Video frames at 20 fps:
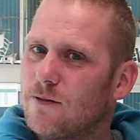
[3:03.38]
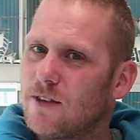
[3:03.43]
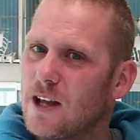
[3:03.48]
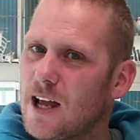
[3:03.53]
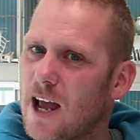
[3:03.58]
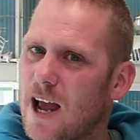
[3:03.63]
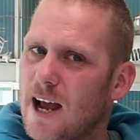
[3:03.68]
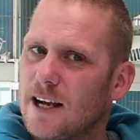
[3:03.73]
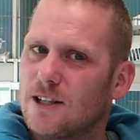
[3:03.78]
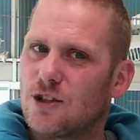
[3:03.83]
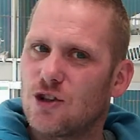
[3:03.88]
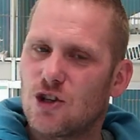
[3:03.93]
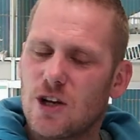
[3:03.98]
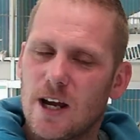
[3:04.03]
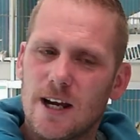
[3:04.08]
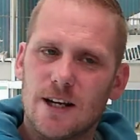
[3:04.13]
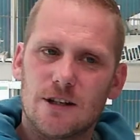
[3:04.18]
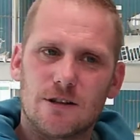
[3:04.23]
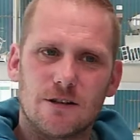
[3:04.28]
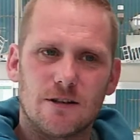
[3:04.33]
the eggs,
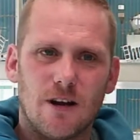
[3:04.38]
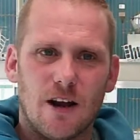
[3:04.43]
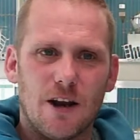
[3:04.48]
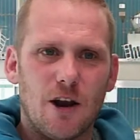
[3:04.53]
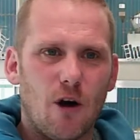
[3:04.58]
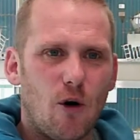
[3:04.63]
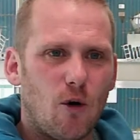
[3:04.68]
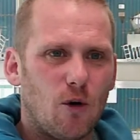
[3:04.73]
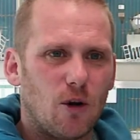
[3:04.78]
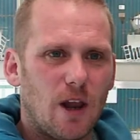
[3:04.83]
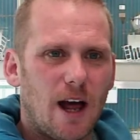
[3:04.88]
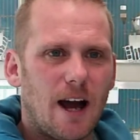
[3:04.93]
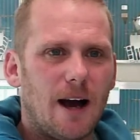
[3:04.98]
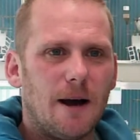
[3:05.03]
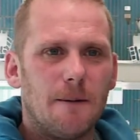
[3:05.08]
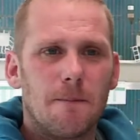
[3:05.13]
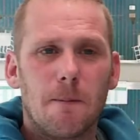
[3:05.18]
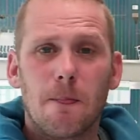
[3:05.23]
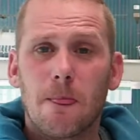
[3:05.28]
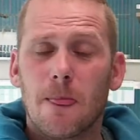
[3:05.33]
chicks and all that
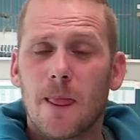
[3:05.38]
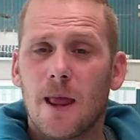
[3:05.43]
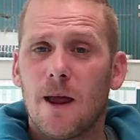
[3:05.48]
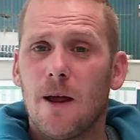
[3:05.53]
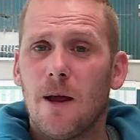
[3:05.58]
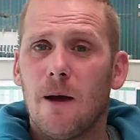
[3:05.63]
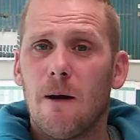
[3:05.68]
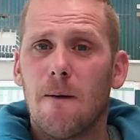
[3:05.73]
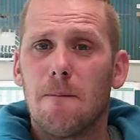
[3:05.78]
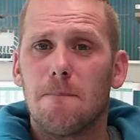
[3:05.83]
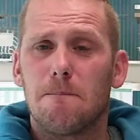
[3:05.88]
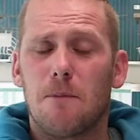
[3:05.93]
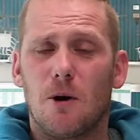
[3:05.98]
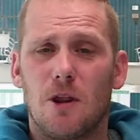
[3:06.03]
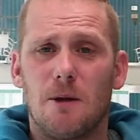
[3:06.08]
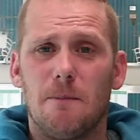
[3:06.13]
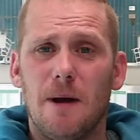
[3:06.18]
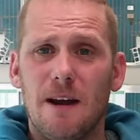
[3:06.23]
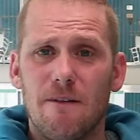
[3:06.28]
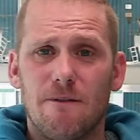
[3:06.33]
but the
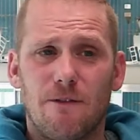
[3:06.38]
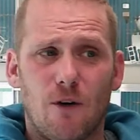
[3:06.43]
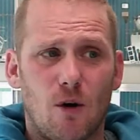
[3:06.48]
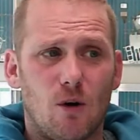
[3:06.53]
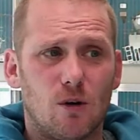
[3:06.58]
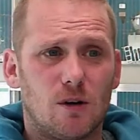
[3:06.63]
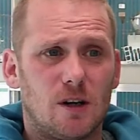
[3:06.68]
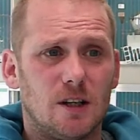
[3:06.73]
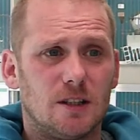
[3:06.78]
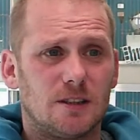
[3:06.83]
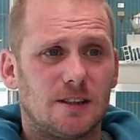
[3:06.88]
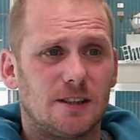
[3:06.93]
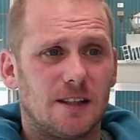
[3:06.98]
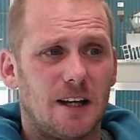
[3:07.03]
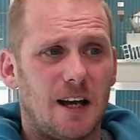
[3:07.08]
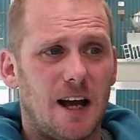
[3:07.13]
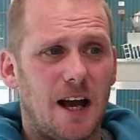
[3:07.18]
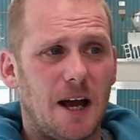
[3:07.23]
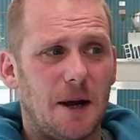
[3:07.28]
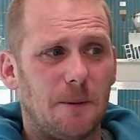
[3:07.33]
main focus
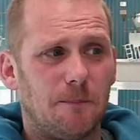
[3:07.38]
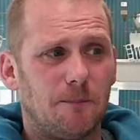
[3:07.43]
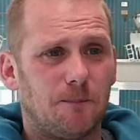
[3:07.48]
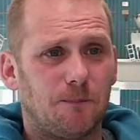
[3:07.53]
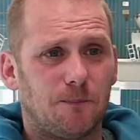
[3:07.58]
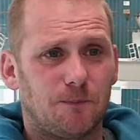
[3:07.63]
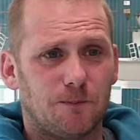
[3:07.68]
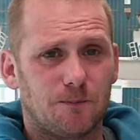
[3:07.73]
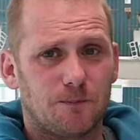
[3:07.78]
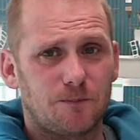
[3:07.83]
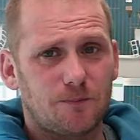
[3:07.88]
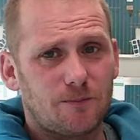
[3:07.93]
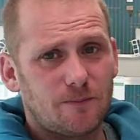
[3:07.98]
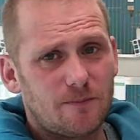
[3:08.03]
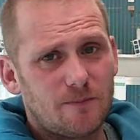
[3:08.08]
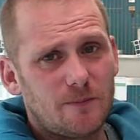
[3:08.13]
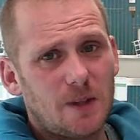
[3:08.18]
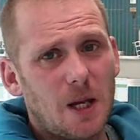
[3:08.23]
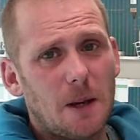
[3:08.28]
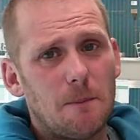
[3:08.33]
um,
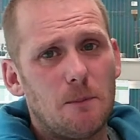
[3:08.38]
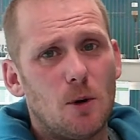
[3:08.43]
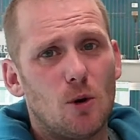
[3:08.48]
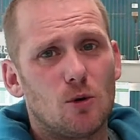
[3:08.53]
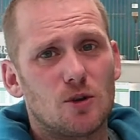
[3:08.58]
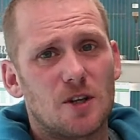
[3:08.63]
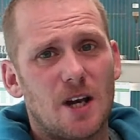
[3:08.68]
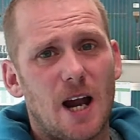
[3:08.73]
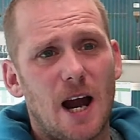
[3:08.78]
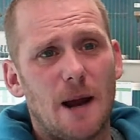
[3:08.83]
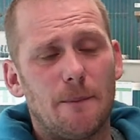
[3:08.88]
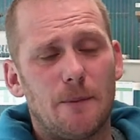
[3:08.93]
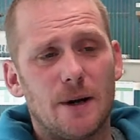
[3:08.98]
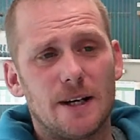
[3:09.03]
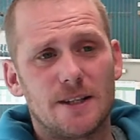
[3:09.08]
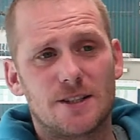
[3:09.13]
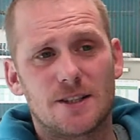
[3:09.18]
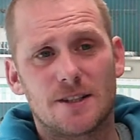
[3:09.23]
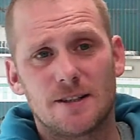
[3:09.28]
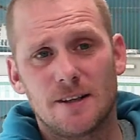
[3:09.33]
mules and
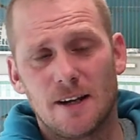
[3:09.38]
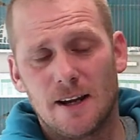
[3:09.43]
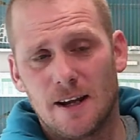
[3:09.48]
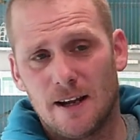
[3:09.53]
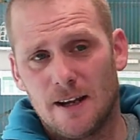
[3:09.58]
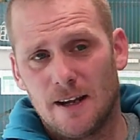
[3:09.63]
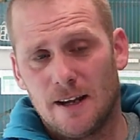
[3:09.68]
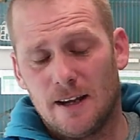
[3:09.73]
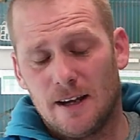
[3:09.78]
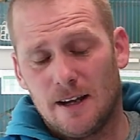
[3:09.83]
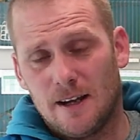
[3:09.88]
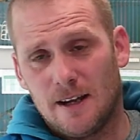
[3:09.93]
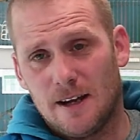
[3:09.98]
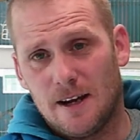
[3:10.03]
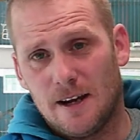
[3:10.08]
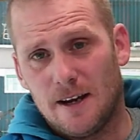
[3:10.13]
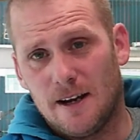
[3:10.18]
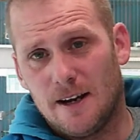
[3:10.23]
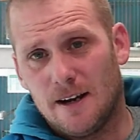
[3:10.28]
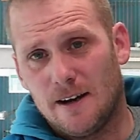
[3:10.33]
hybrids
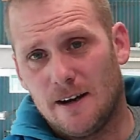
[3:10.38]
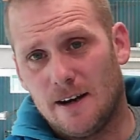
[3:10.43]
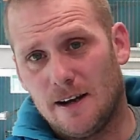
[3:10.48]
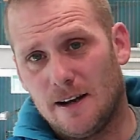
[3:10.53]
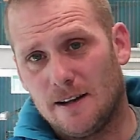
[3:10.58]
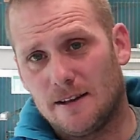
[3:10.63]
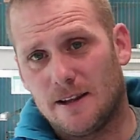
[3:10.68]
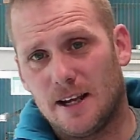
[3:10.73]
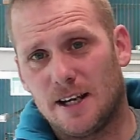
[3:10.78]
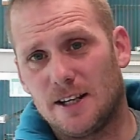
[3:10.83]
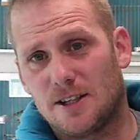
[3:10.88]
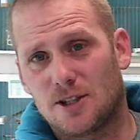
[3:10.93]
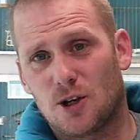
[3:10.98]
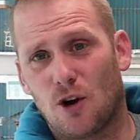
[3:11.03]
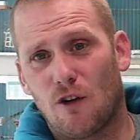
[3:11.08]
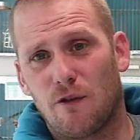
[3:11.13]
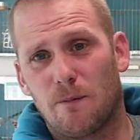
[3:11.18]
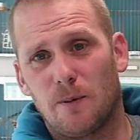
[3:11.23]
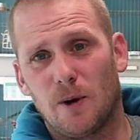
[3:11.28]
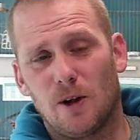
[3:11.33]
the
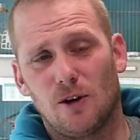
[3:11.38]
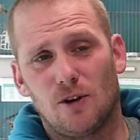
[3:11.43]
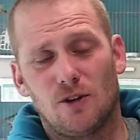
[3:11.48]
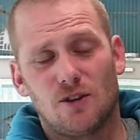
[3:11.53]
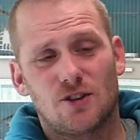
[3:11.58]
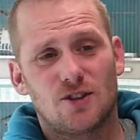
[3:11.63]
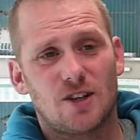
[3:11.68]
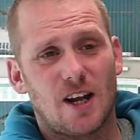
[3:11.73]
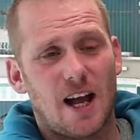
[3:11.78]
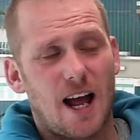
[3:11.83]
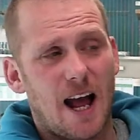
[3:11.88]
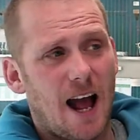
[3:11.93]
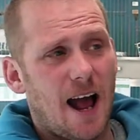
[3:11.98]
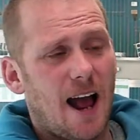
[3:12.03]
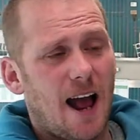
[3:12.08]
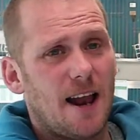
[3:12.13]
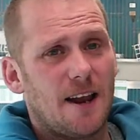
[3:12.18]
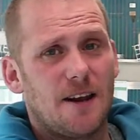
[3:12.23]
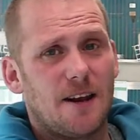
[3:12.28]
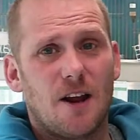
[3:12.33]
soft bills
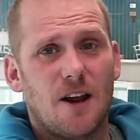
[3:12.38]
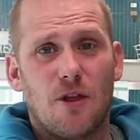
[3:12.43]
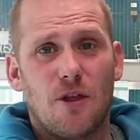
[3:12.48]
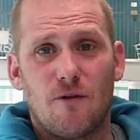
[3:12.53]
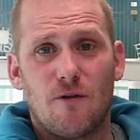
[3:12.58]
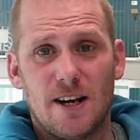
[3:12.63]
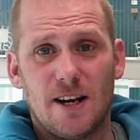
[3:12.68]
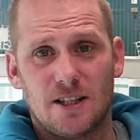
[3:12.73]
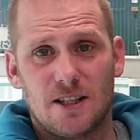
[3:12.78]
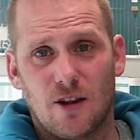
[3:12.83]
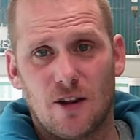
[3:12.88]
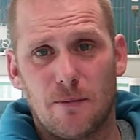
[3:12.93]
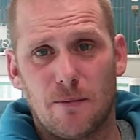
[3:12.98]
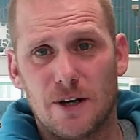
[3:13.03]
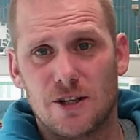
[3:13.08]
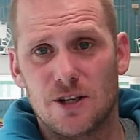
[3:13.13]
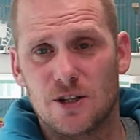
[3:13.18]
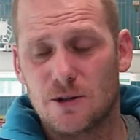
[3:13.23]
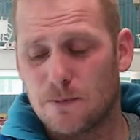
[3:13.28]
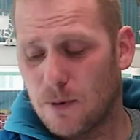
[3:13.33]
and the rest of the
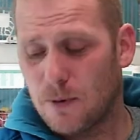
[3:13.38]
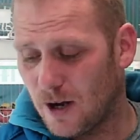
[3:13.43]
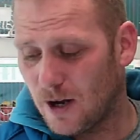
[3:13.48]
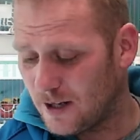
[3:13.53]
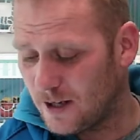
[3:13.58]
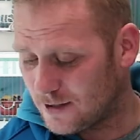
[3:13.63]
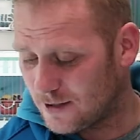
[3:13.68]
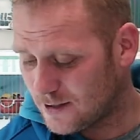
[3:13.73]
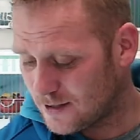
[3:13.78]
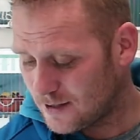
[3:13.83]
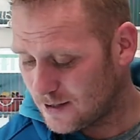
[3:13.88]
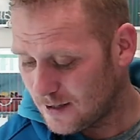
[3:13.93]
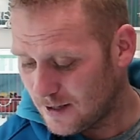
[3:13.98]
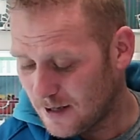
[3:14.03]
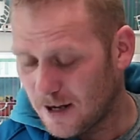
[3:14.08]
British birds